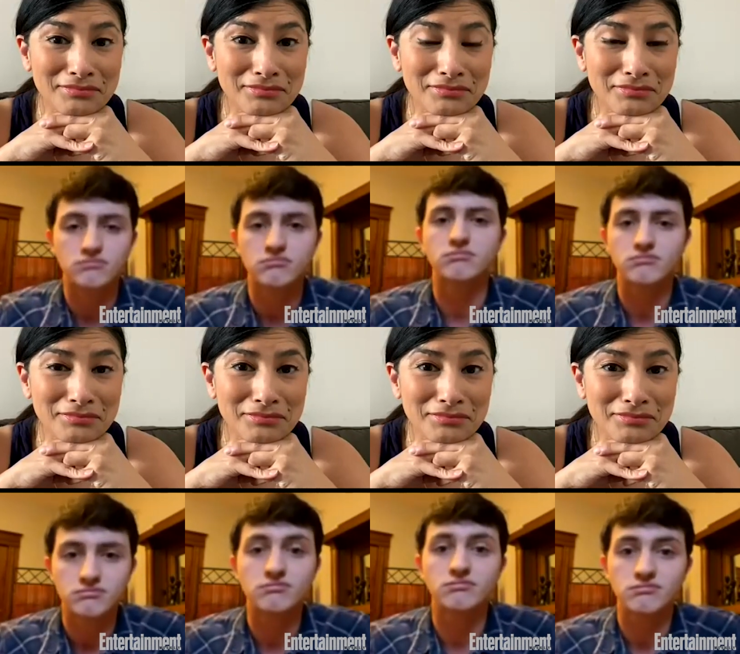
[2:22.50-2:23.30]

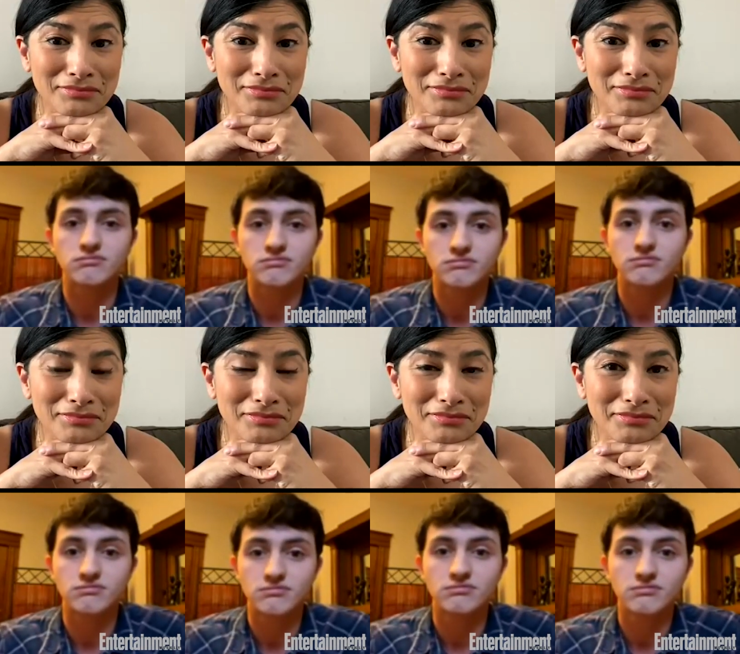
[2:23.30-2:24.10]

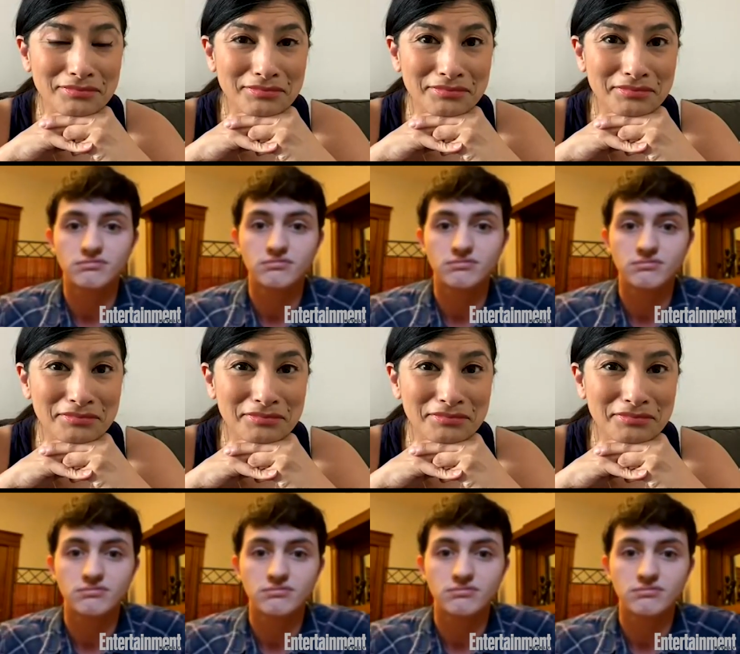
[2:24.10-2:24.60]
(silence)